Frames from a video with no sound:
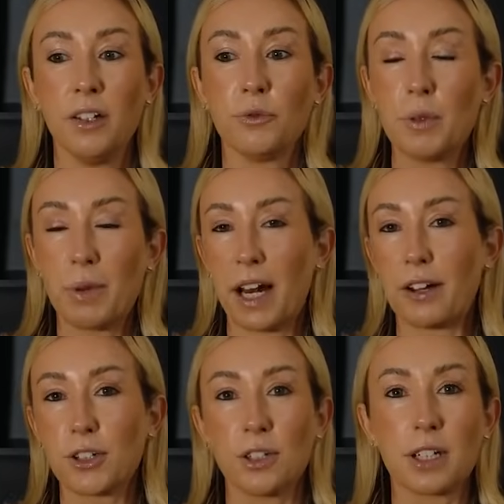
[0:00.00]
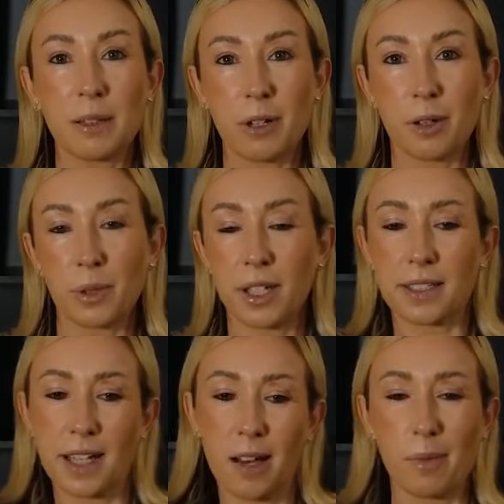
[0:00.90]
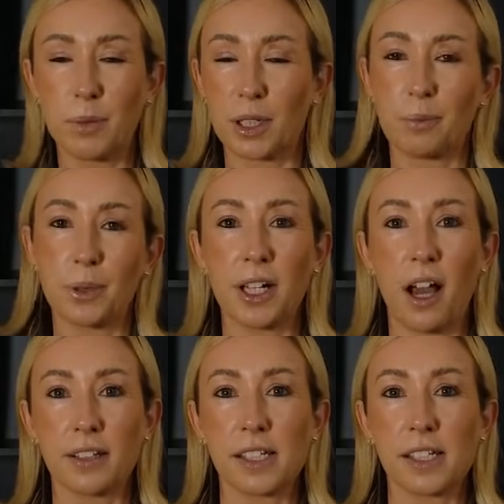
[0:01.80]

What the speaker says: you might actually look in the mirror and be like, damn, I'm looking pretty hot